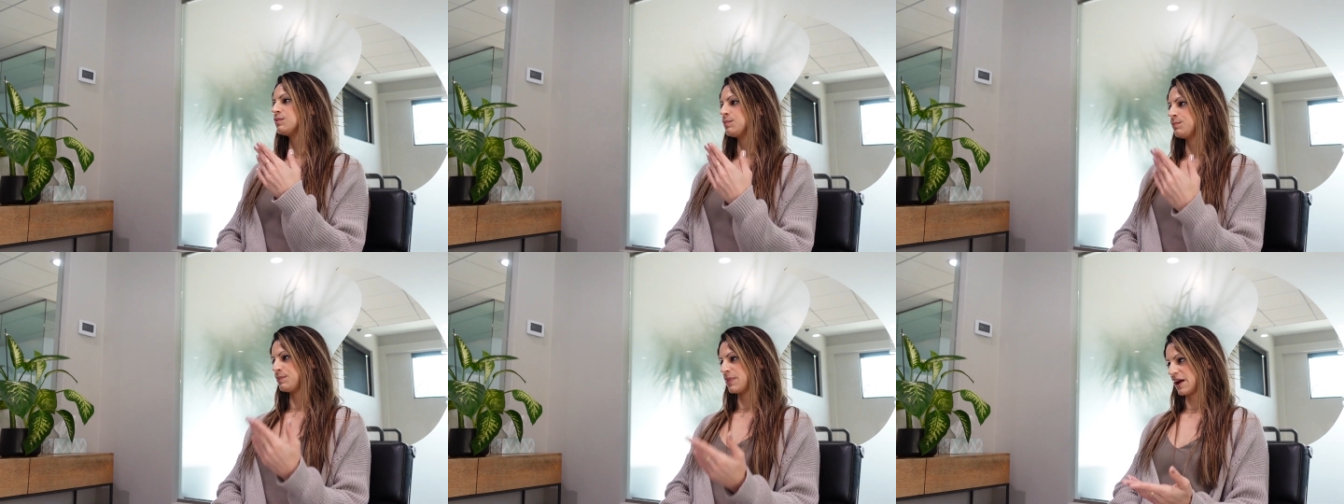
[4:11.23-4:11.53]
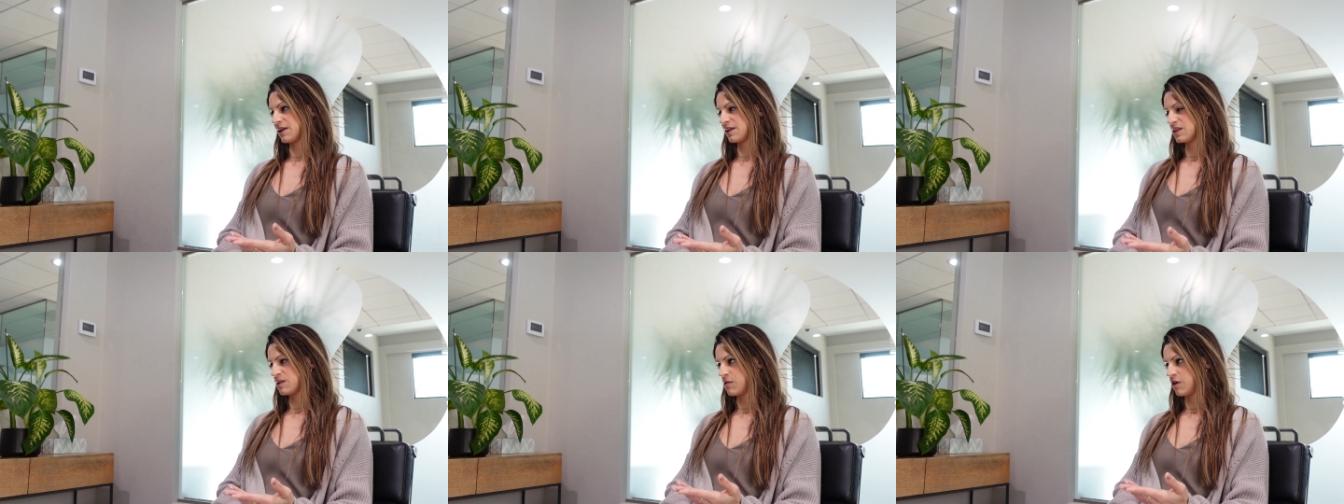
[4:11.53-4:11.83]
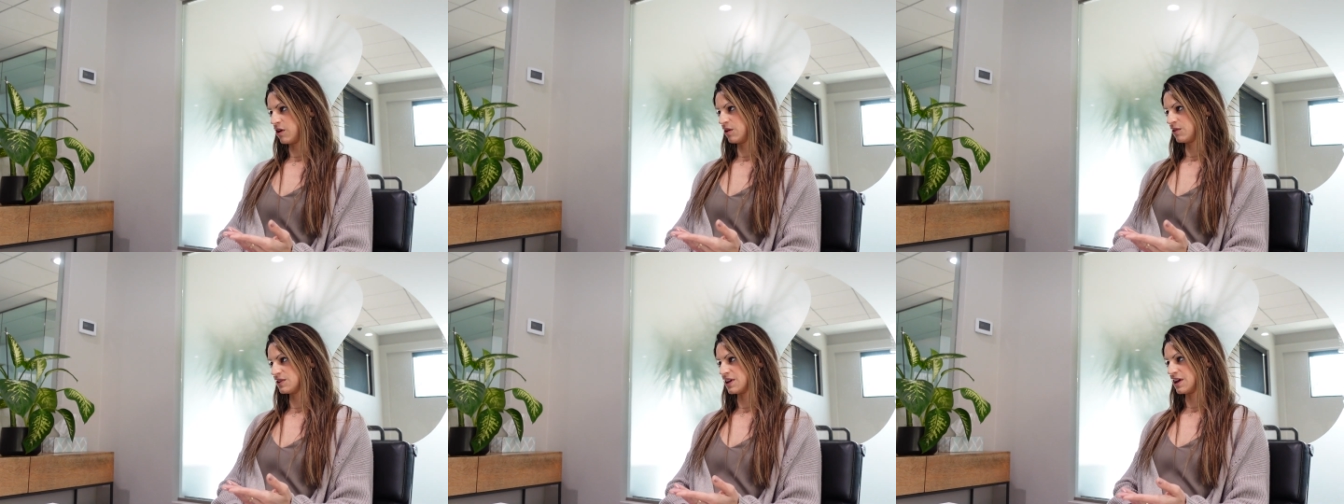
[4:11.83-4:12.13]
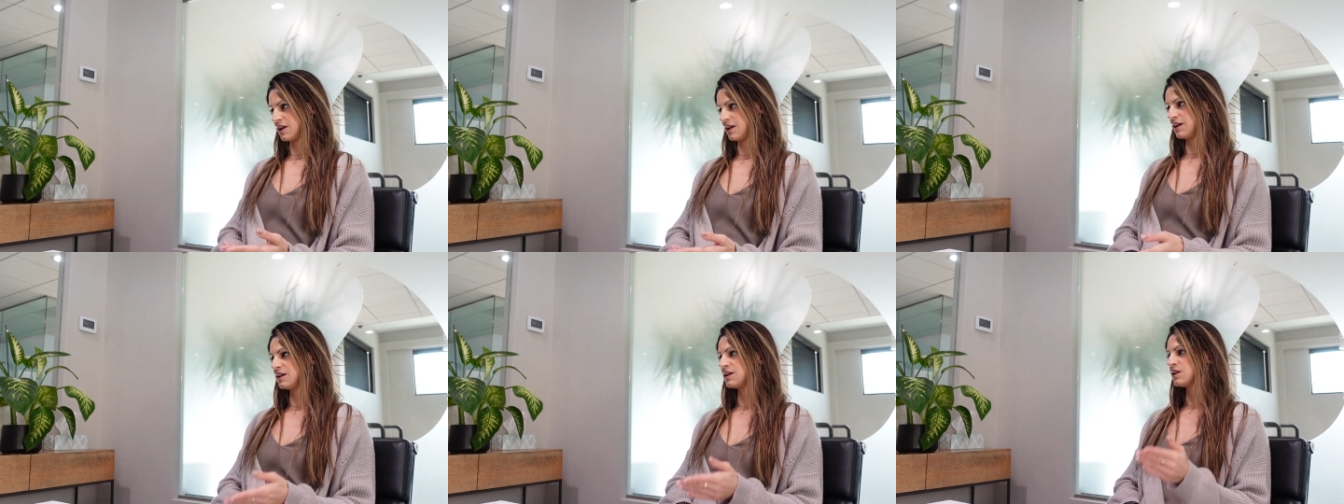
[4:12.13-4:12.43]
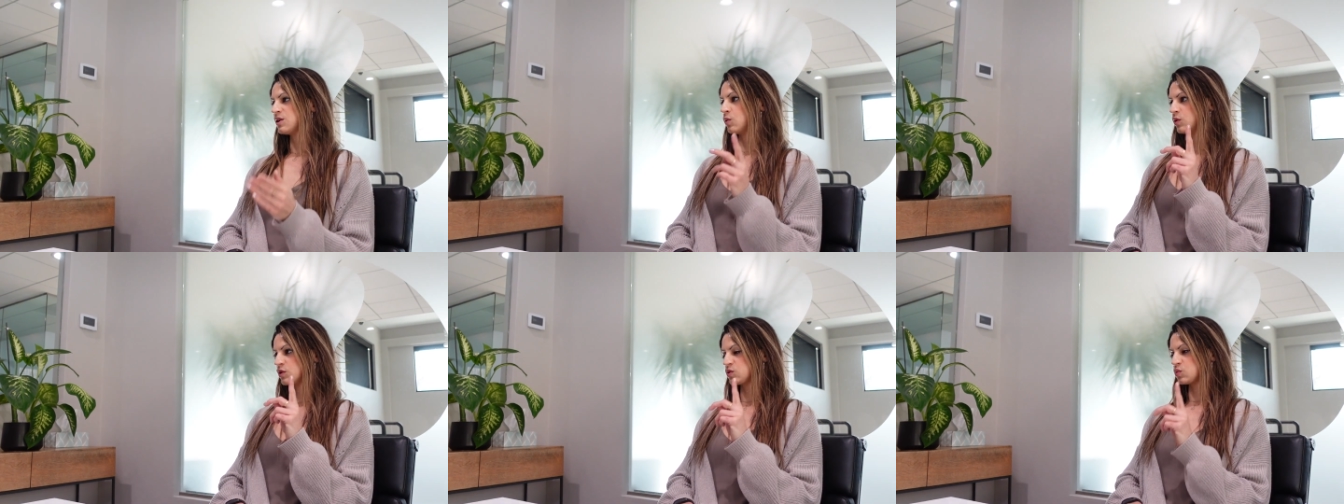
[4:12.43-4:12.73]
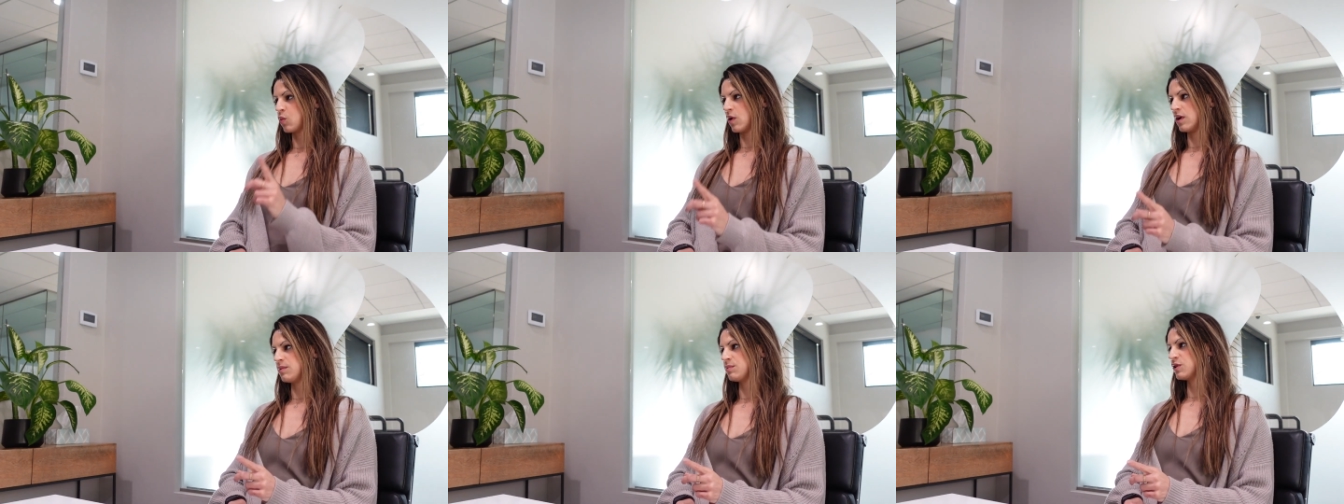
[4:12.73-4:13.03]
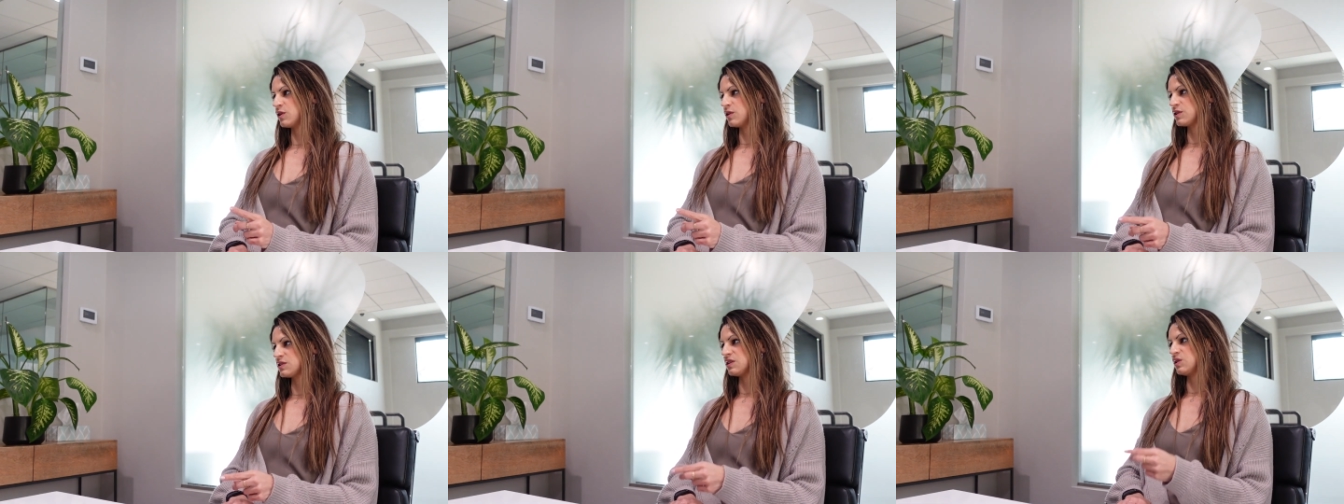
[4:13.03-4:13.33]
back in the mall day, mm-hmm. was one
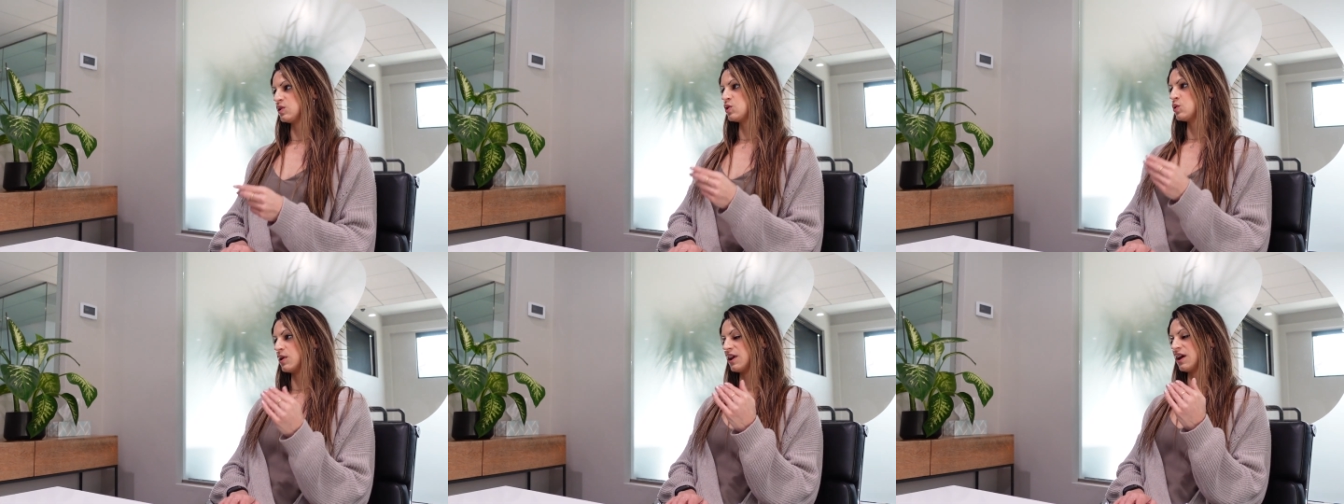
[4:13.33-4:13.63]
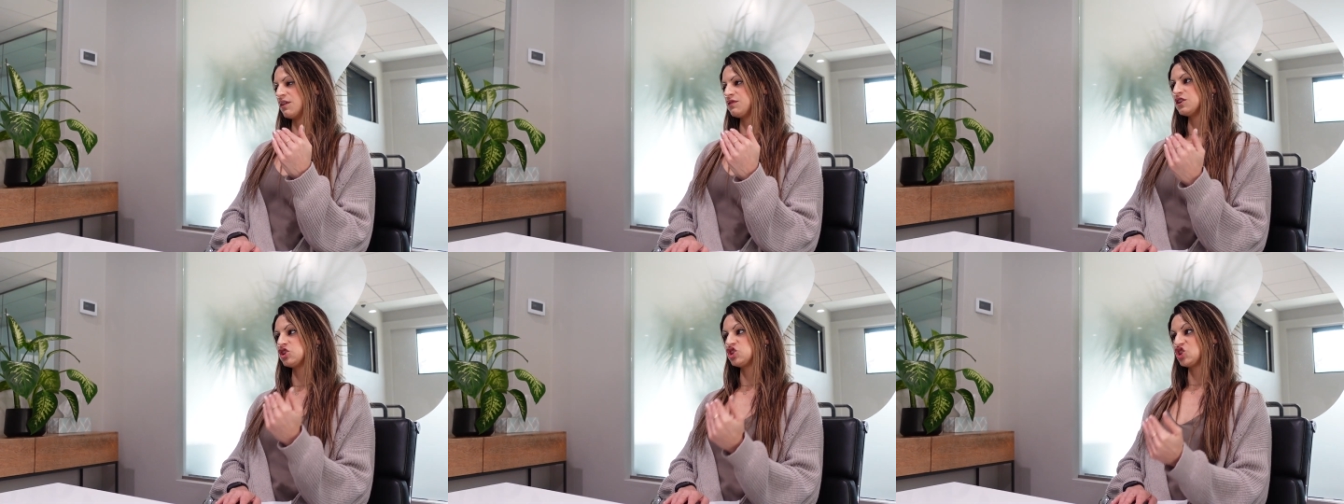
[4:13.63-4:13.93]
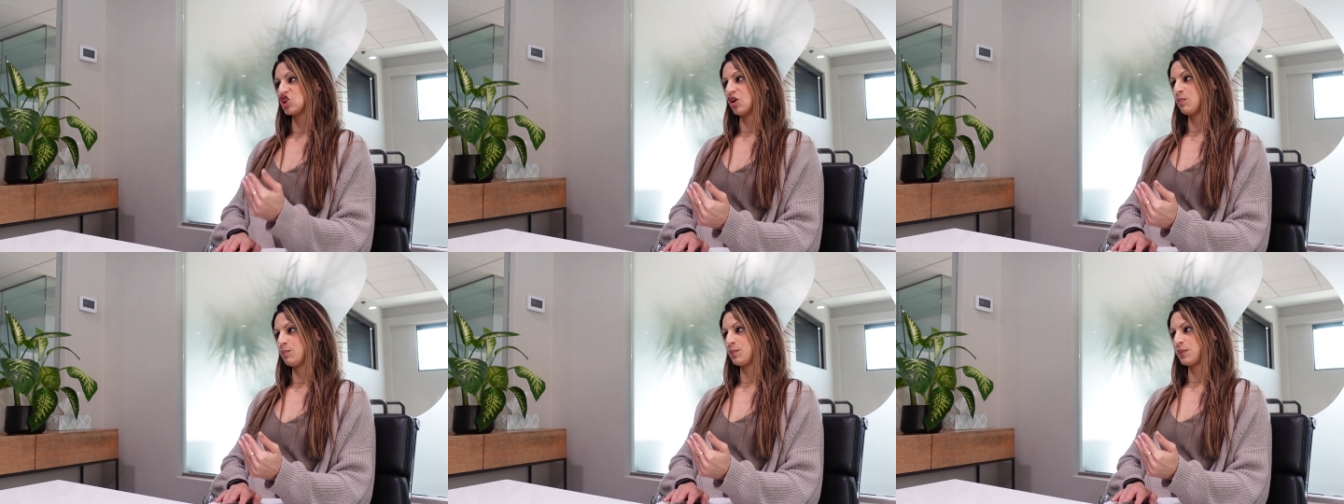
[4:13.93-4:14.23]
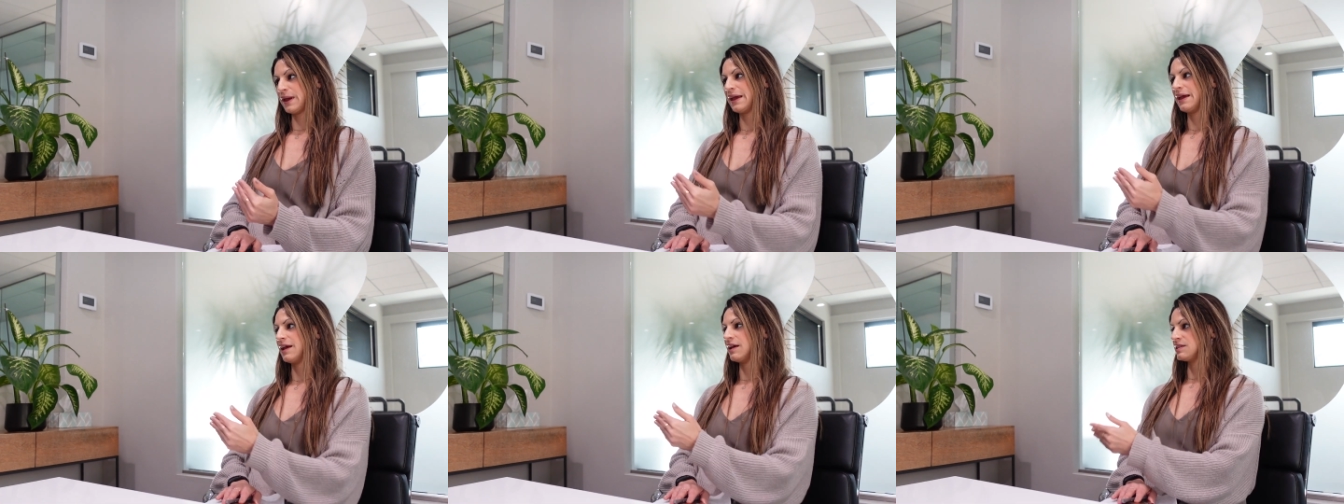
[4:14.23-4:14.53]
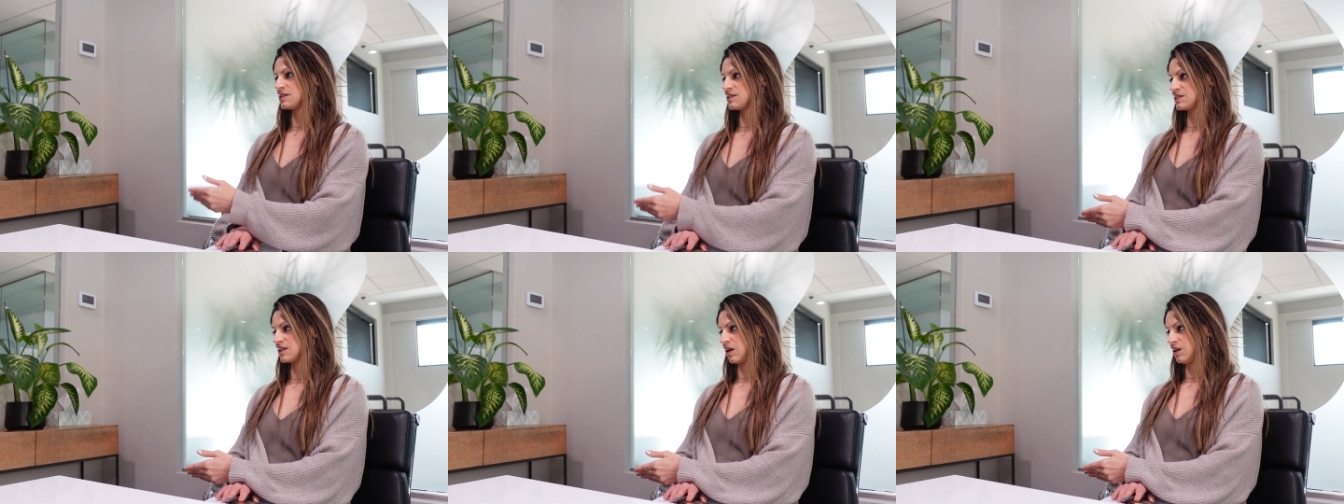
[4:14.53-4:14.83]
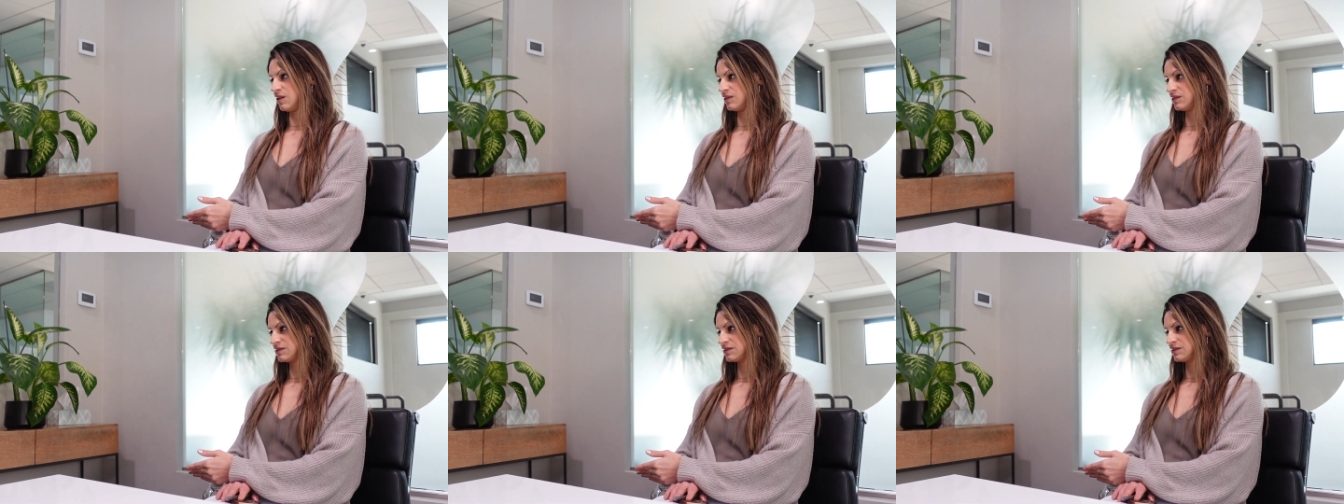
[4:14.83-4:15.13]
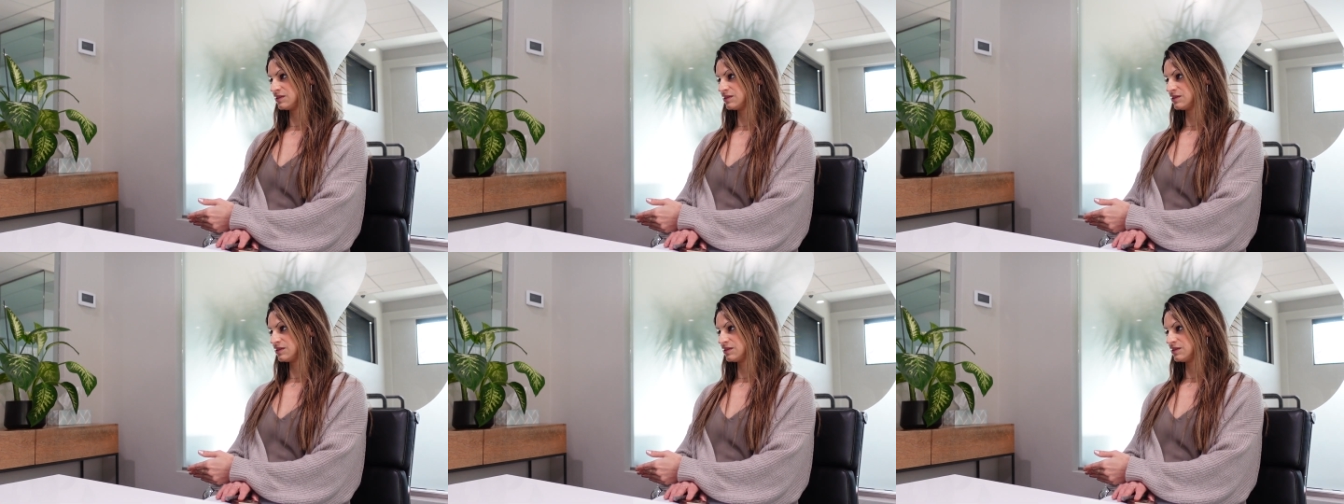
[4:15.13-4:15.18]
person who would have to jump and sell.